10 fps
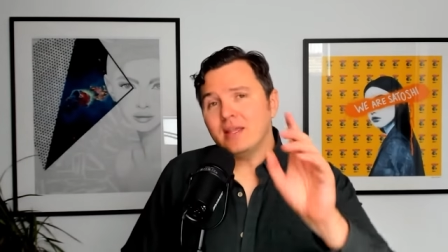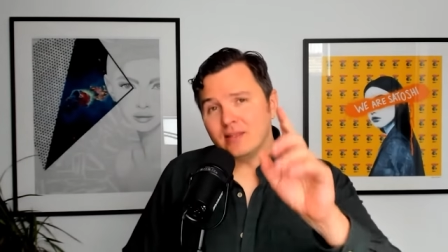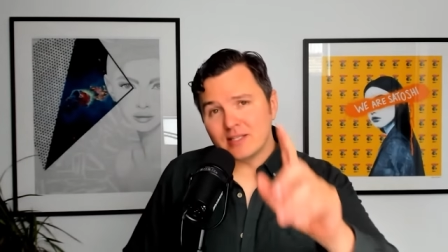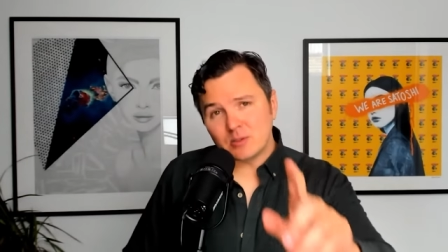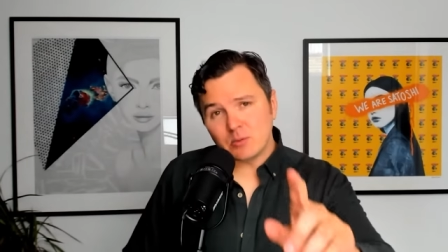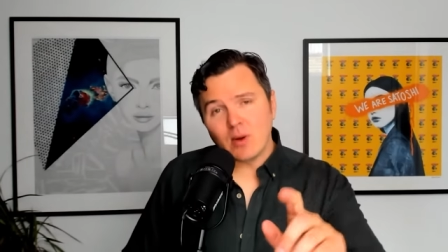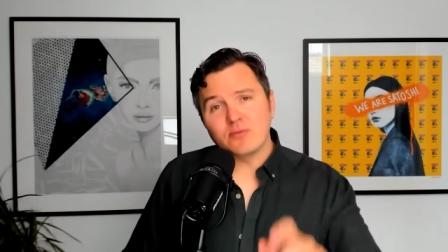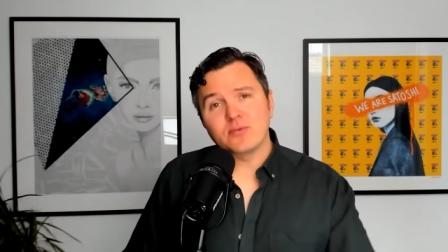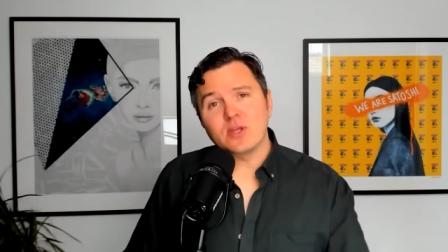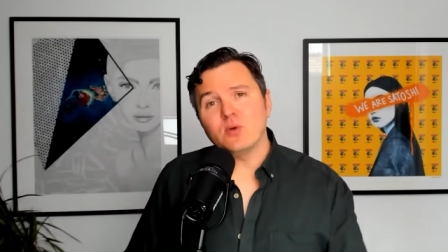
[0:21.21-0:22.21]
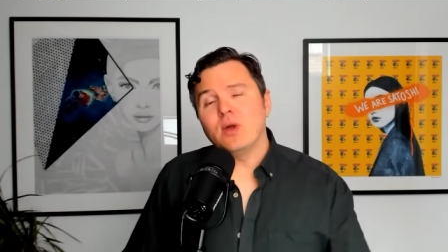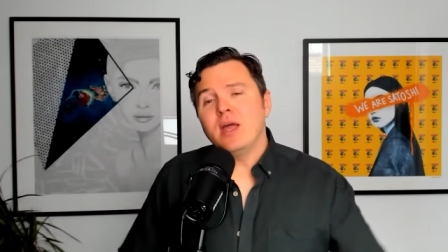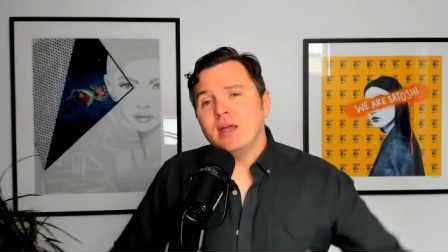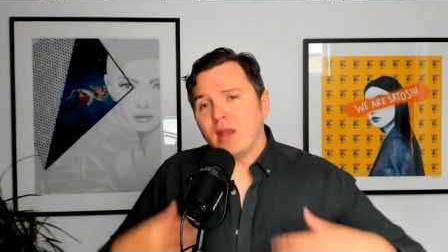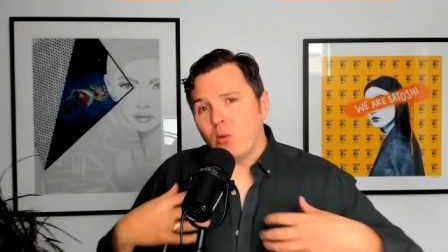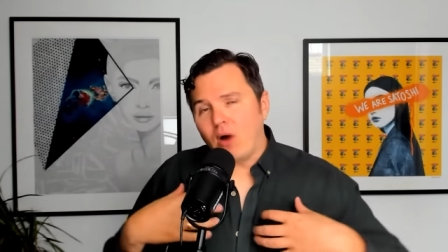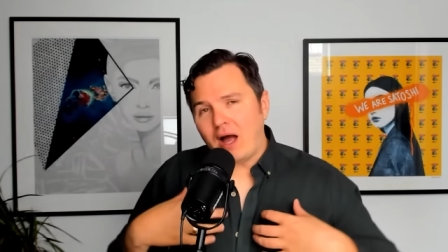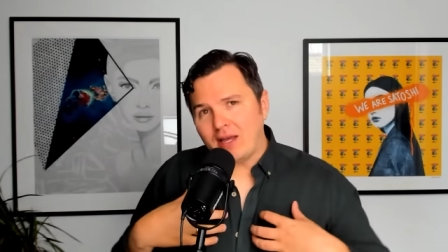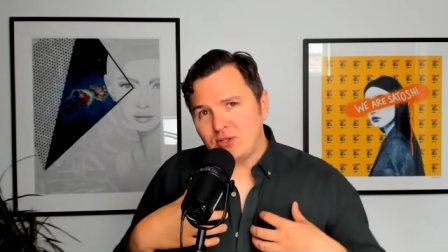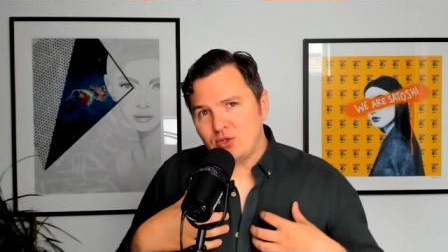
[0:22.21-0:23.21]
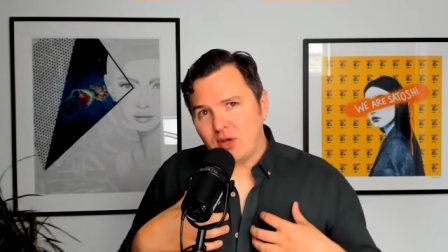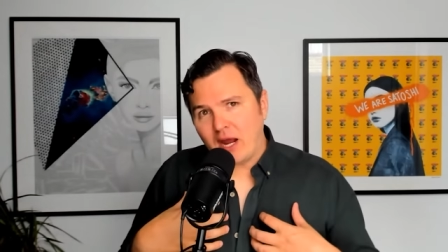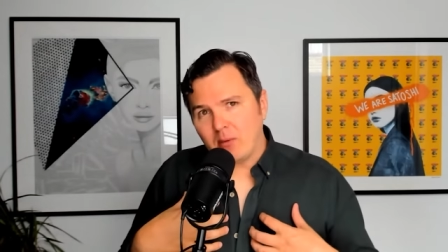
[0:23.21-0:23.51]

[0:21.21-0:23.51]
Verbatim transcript: This is what I want for you. Now, why should you care